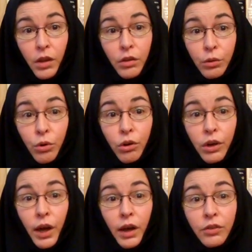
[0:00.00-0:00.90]
The
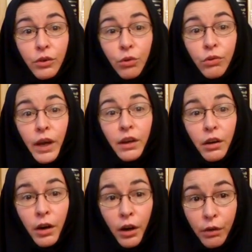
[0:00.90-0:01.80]
Lord, as
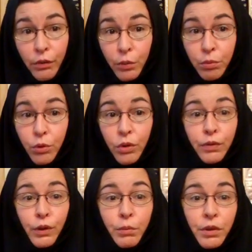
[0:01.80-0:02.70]
creator of the
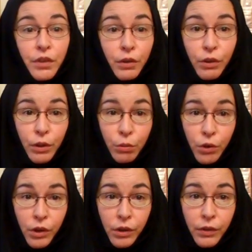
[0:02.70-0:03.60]
beautiful material
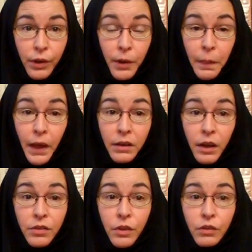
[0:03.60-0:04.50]
world and
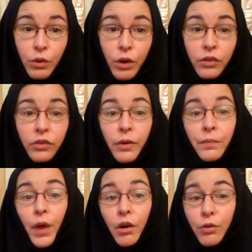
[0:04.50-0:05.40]
as the source
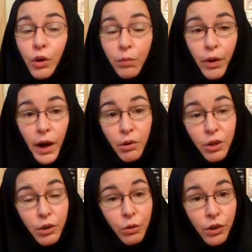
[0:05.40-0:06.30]
of all
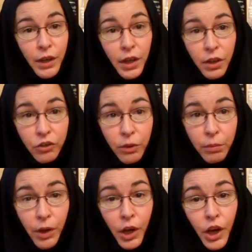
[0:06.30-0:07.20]
power or kingship,
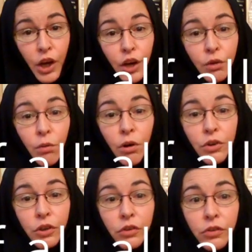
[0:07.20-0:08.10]

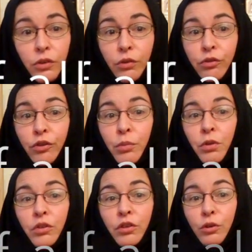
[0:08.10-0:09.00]
emerges from
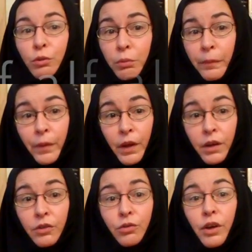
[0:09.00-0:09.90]
the tomb
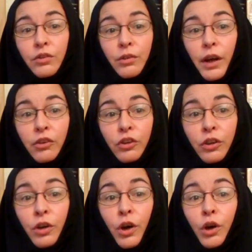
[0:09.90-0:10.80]
in His
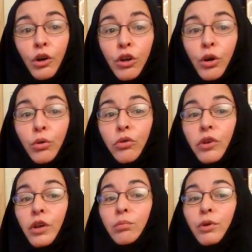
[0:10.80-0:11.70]
resurrection, clothed
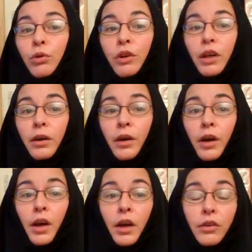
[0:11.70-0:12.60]
in beauty,
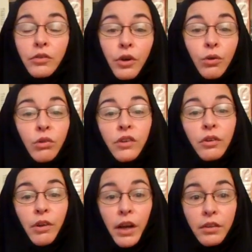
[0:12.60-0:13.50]
His
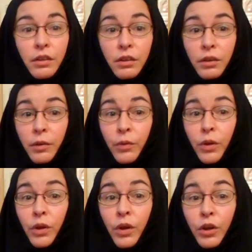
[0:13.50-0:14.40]
resurrected
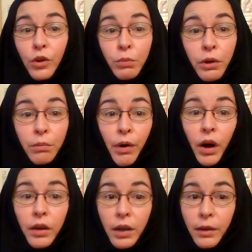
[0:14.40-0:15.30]
human
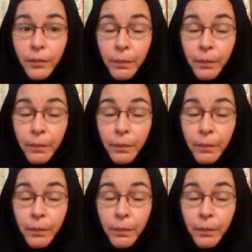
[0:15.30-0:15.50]
body.